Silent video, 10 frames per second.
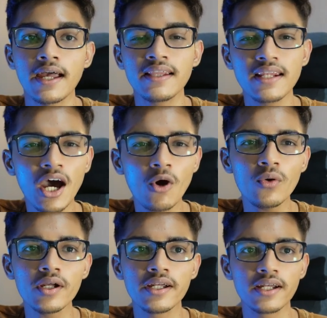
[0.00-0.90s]
And
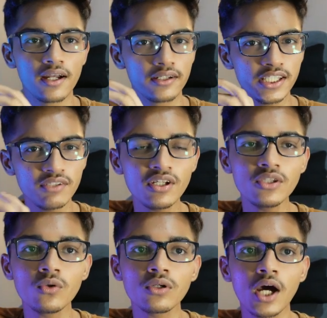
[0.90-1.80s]
now,
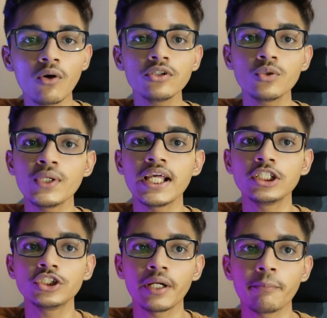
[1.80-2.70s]
even though now also we
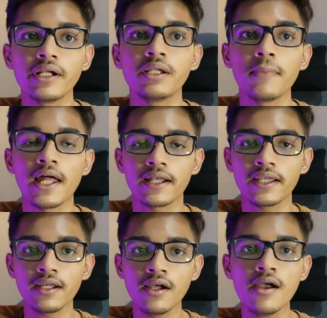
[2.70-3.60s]
can checkmate the black
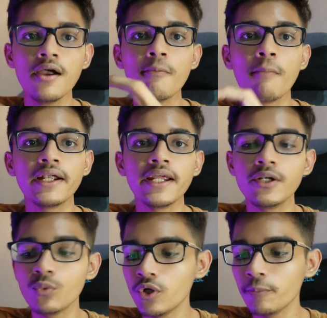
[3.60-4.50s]
king, but
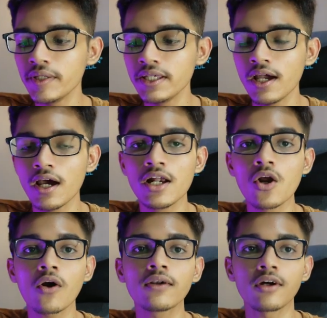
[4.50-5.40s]
it would be a
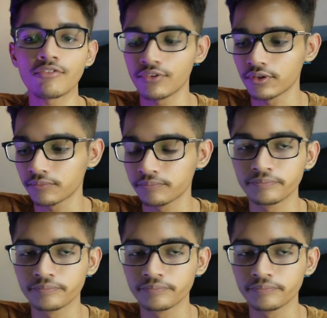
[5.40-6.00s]
lot tougher.